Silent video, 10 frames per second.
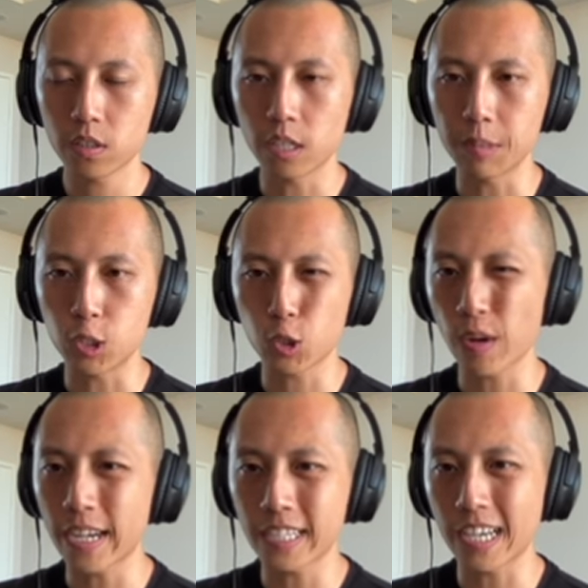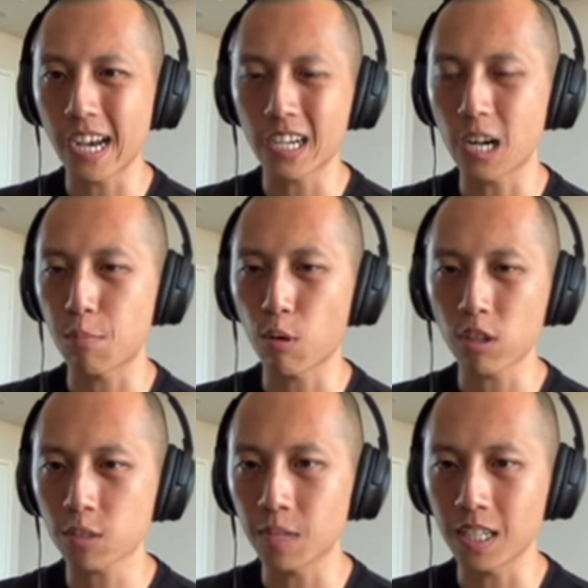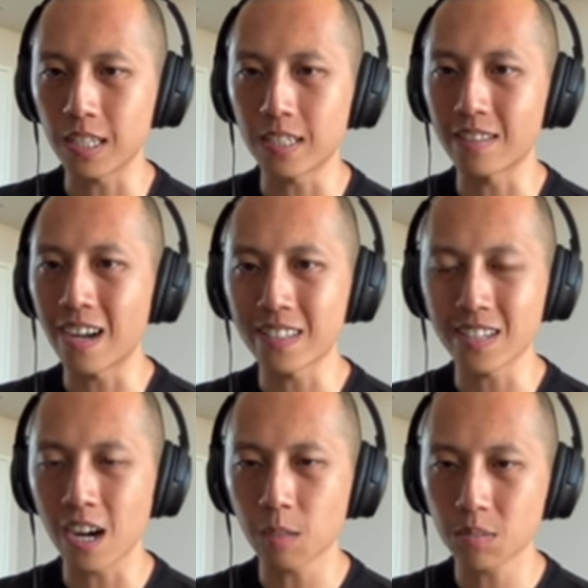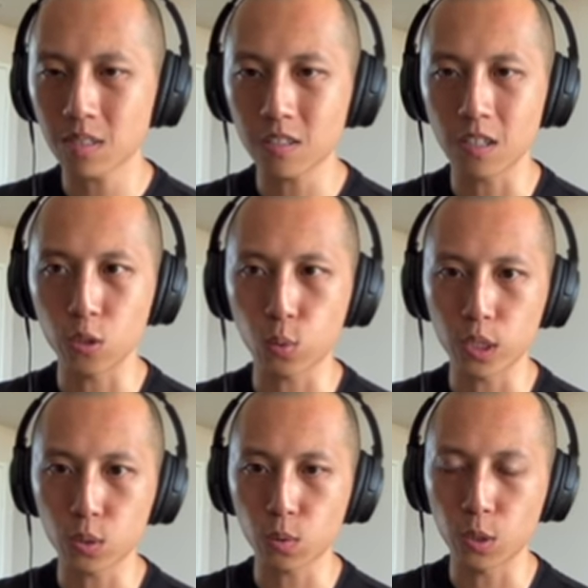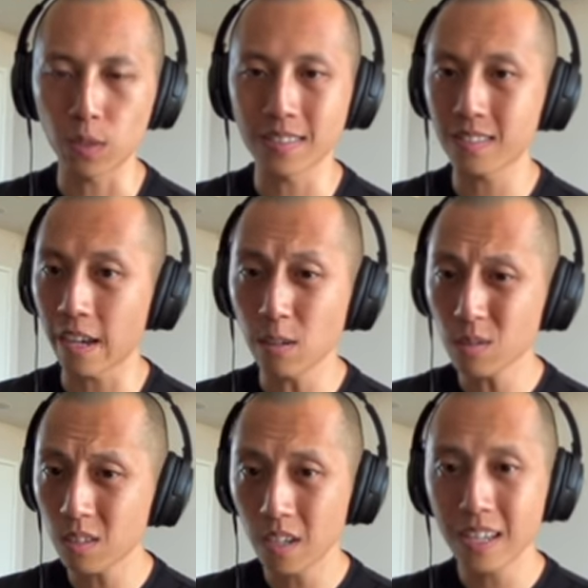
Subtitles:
they'd be trading at approximately 9 times the 2021 sales,